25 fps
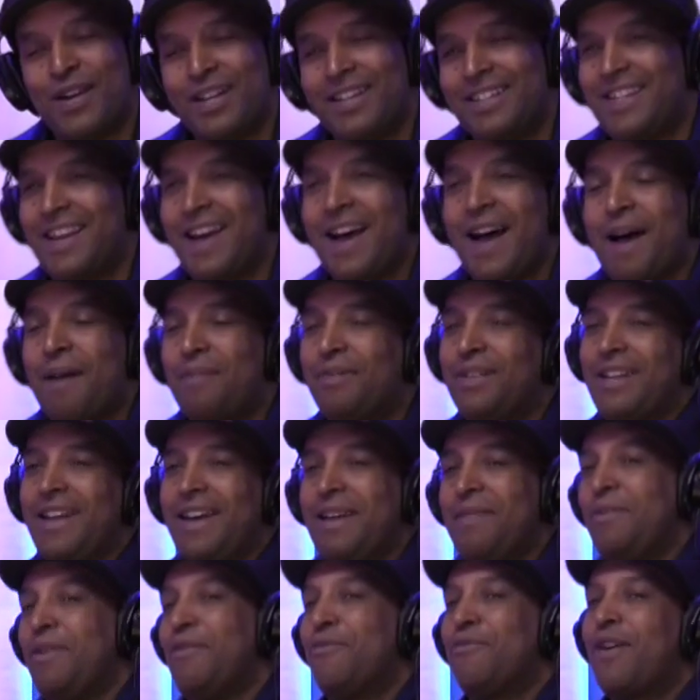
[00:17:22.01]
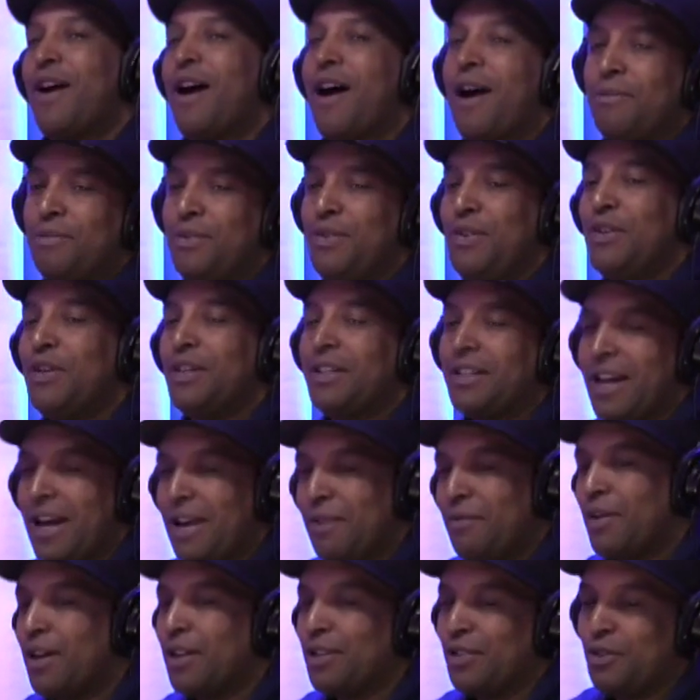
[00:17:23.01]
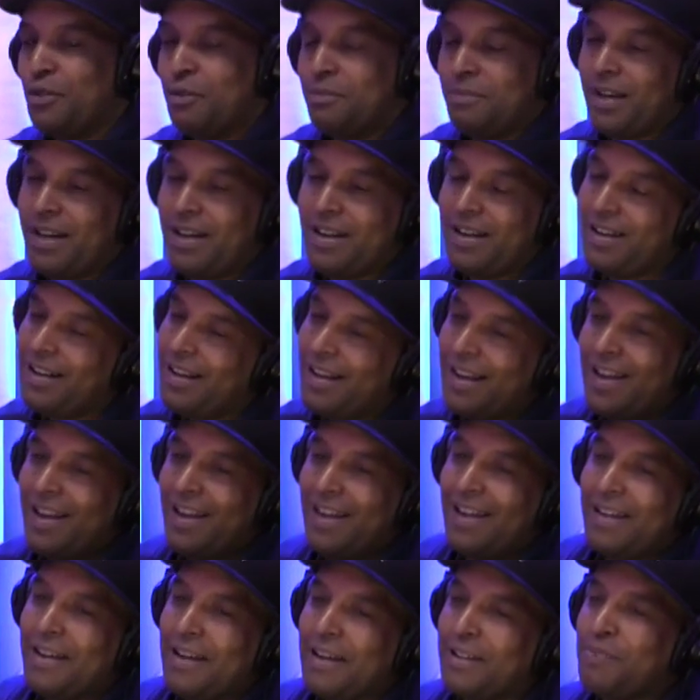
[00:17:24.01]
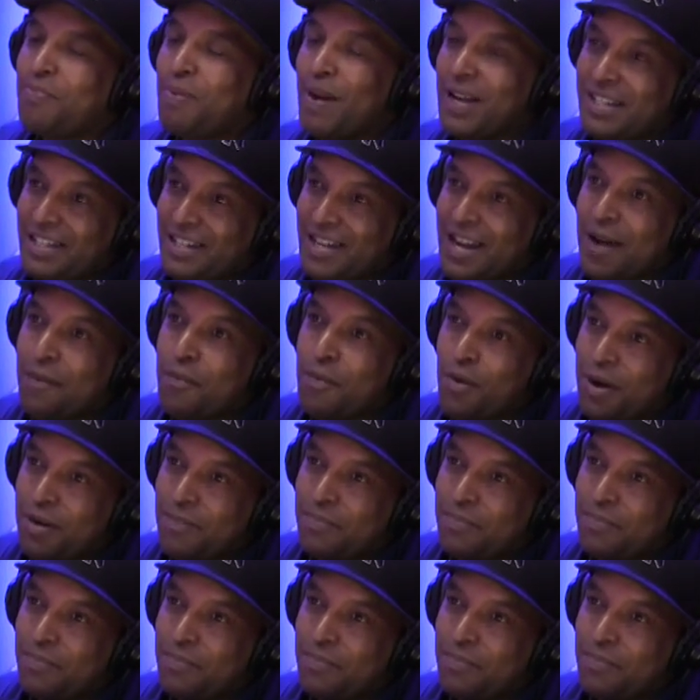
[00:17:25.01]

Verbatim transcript: the time. It's like, man, Rob, you look like Russell, man. Especially yeah, you, are not